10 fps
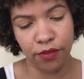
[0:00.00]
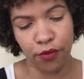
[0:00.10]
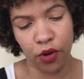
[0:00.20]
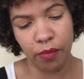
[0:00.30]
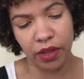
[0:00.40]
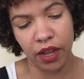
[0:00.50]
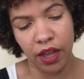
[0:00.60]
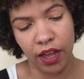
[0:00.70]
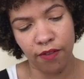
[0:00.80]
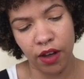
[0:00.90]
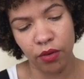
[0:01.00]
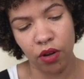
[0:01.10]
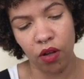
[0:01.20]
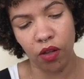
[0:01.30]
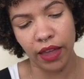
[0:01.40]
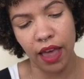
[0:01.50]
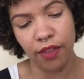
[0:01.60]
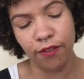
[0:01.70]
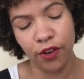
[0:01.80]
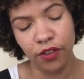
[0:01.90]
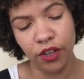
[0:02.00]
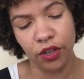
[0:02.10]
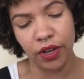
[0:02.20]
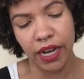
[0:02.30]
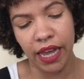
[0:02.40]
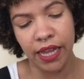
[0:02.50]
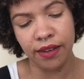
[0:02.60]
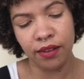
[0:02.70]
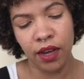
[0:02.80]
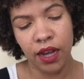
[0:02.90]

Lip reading: formula, if I recall. Yeah, the first ingredient